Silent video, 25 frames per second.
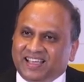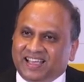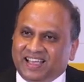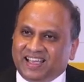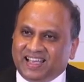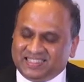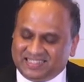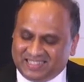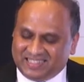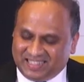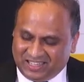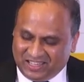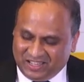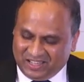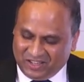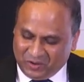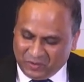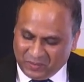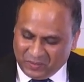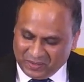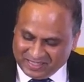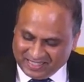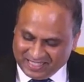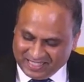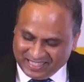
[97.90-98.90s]
as a
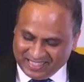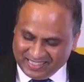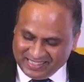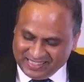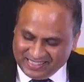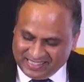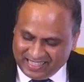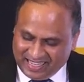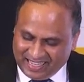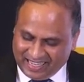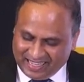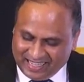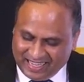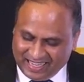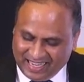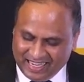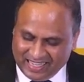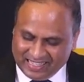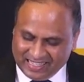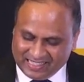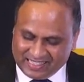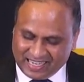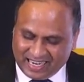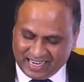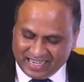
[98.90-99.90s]
coincidence.
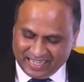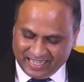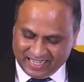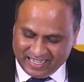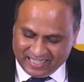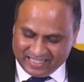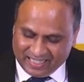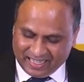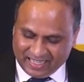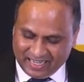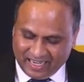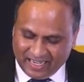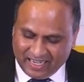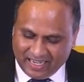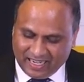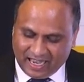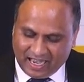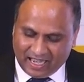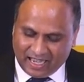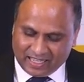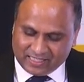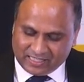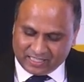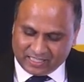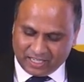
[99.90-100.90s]
He studied in
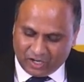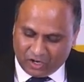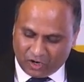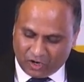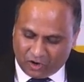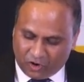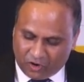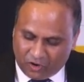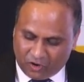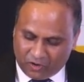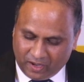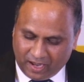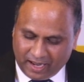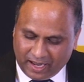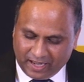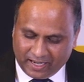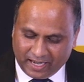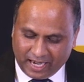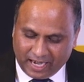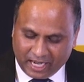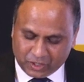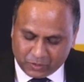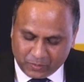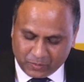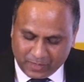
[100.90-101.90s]
arts and law and
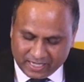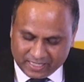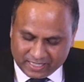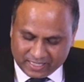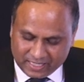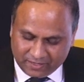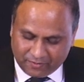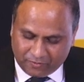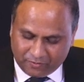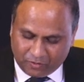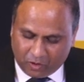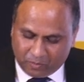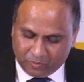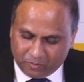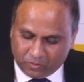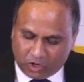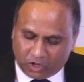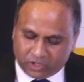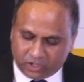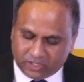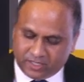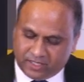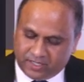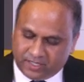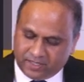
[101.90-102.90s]
graduated from
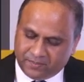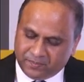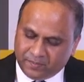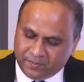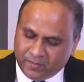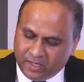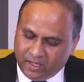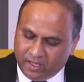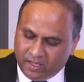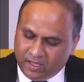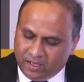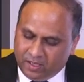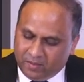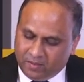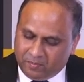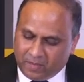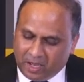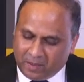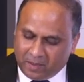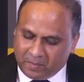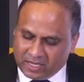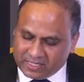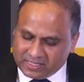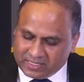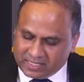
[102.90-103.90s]
Dr.
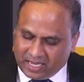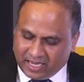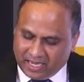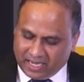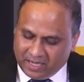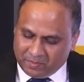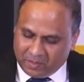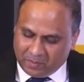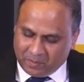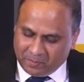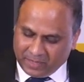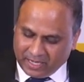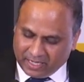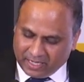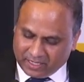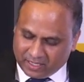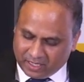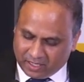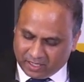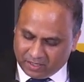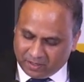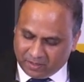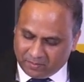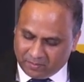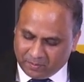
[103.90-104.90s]
Baba Saheb
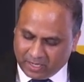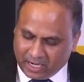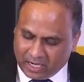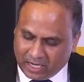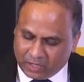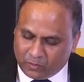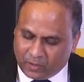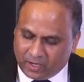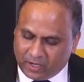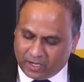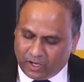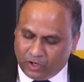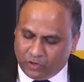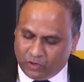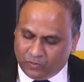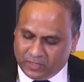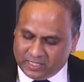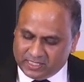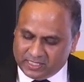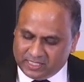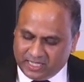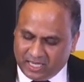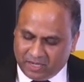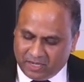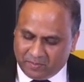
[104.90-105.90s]
Ambedkar Marathwada
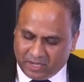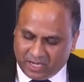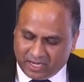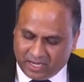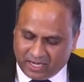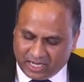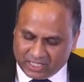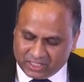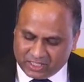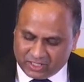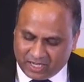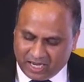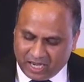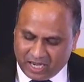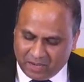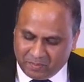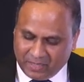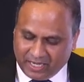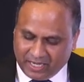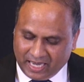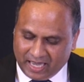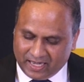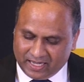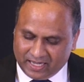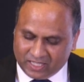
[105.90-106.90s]
University in Maharashtra and
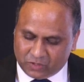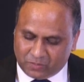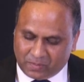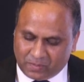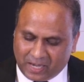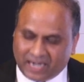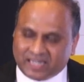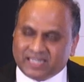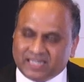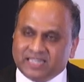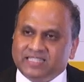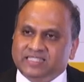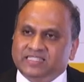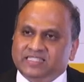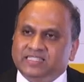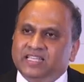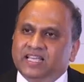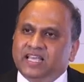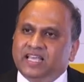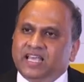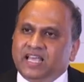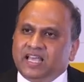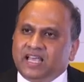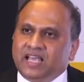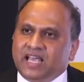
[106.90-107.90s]
began his practice
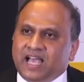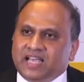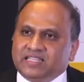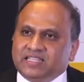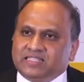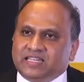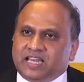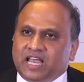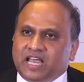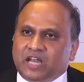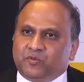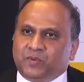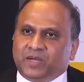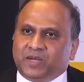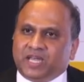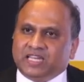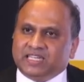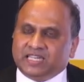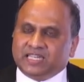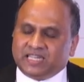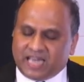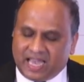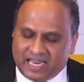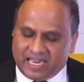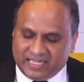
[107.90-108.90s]
as an
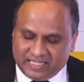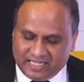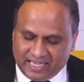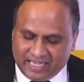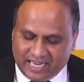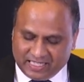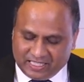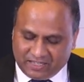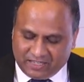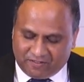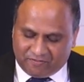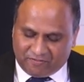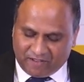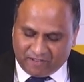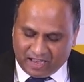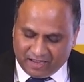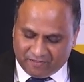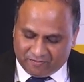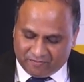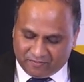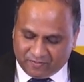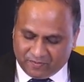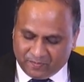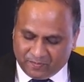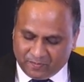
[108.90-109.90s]
advocate in
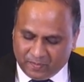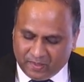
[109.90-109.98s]
1985.